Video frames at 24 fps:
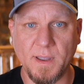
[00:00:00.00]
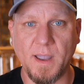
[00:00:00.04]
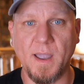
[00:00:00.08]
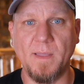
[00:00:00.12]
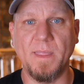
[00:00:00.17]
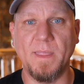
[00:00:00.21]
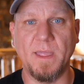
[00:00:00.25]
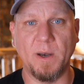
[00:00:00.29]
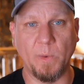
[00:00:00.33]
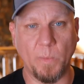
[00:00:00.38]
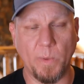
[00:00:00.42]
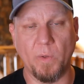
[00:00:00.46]

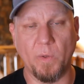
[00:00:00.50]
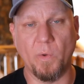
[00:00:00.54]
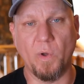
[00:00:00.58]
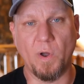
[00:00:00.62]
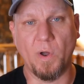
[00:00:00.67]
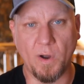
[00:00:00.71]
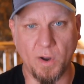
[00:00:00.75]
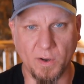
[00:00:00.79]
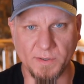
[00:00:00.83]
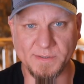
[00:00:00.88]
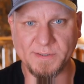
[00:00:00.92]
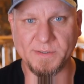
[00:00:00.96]
and then it will
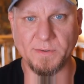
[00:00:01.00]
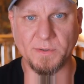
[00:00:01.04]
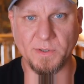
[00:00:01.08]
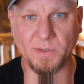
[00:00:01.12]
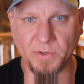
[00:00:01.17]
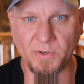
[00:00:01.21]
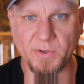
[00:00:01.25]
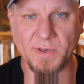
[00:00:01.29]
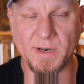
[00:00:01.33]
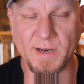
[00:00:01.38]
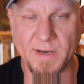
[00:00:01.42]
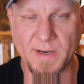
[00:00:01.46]
also
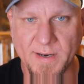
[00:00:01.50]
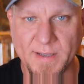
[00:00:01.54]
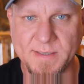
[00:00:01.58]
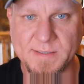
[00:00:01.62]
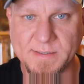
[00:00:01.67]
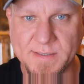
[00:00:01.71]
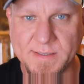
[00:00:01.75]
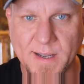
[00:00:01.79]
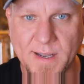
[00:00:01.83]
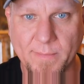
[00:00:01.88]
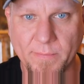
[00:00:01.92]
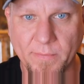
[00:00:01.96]
look good on
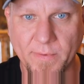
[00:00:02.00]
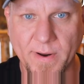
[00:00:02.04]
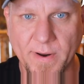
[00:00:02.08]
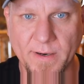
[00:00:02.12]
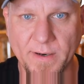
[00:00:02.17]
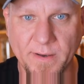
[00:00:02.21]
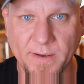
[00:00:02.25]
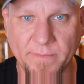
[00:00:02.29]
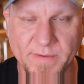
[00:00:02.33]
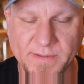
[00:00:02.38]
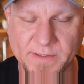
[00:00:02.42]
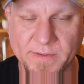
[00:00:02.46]
desktop, right?
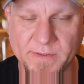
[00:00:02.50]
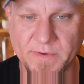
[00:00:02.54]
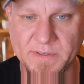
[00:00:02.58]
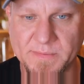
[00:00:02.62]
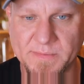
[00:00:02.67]
If it's a